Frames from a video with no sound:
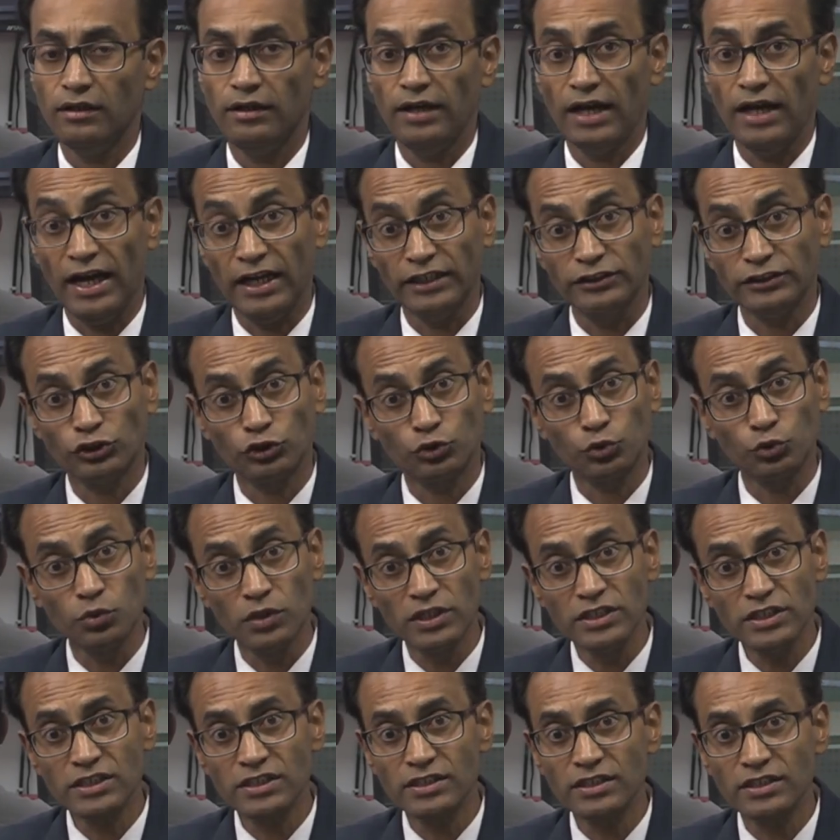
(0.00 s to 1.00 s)
As
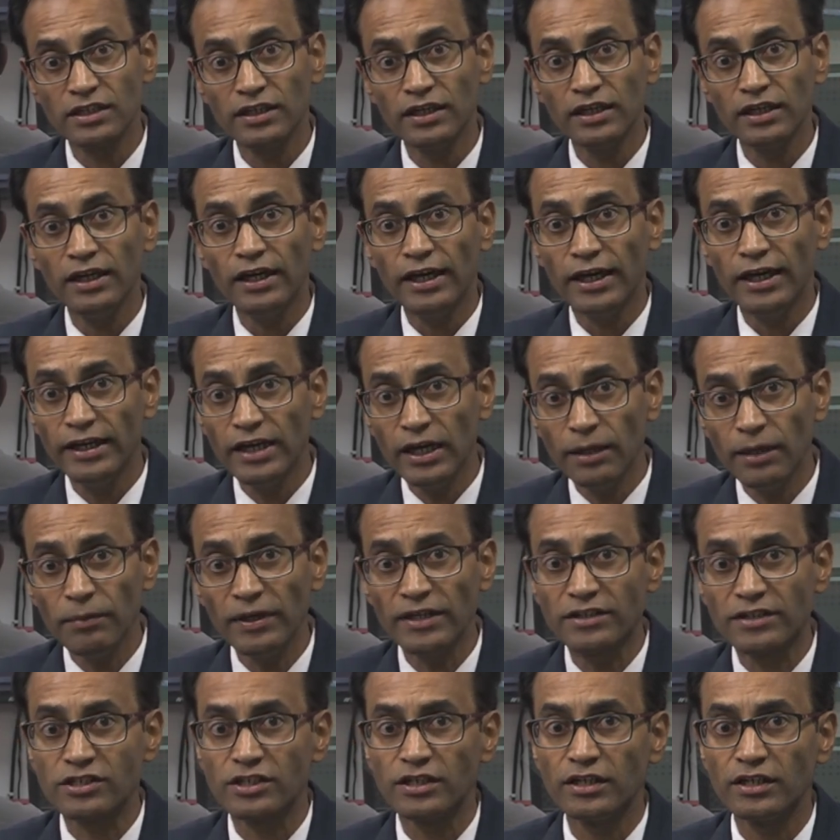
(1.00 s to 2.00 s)
students
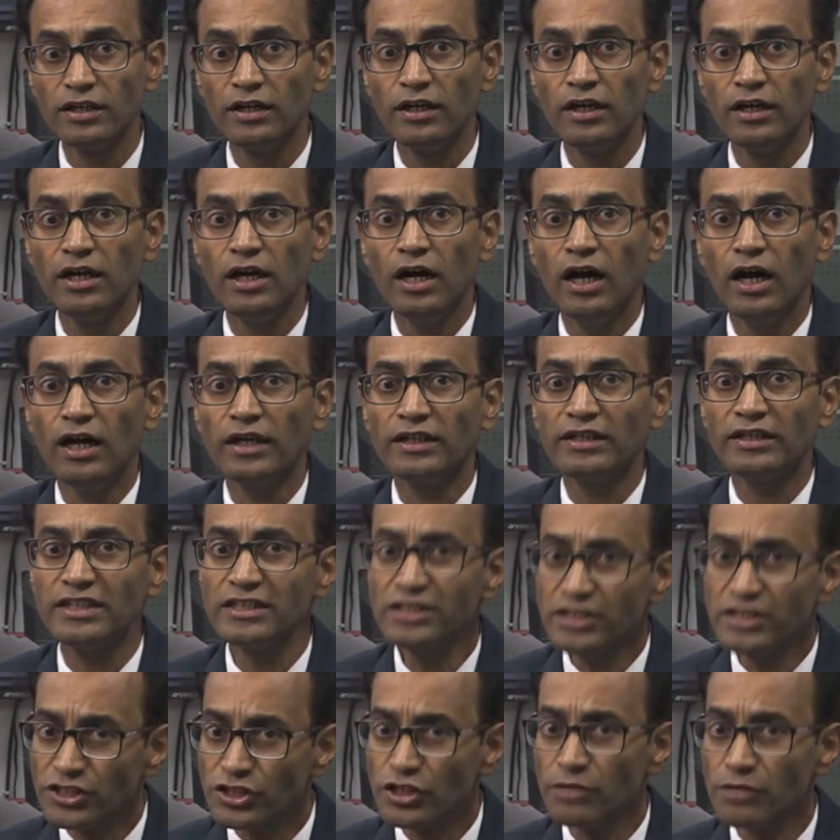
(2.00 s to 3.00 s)
inhibit a
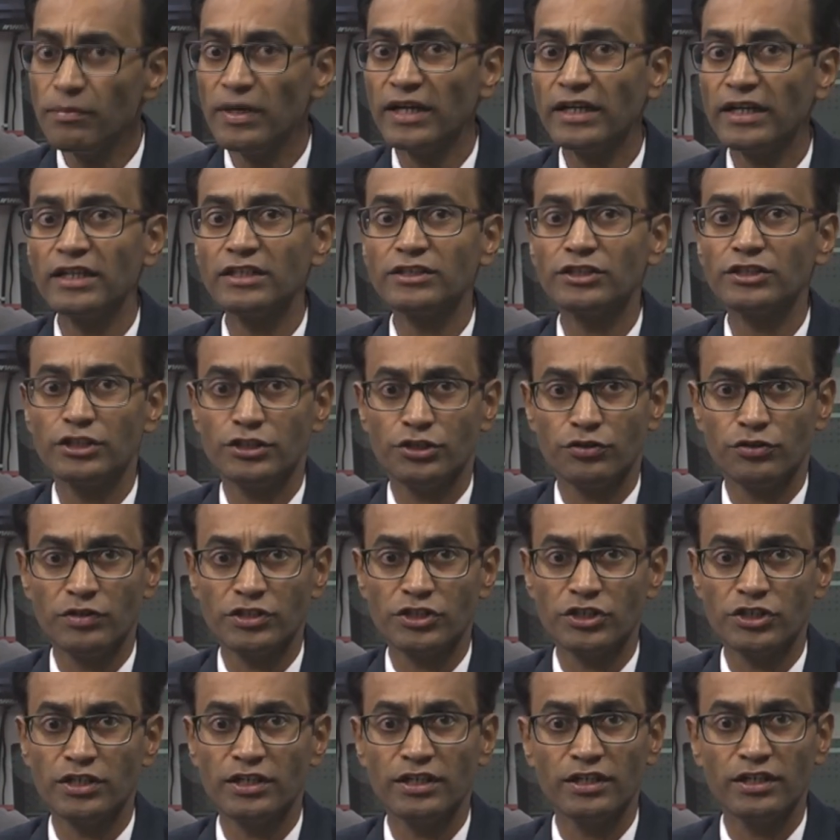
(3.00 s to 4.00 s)
decision-making
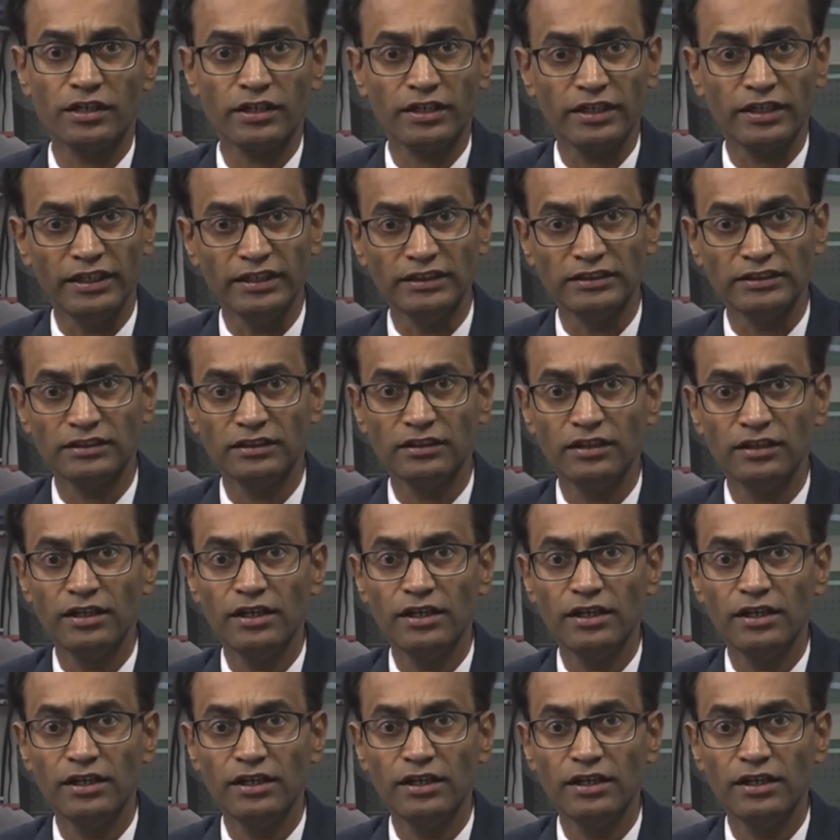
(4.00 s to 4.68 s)
situation in a case,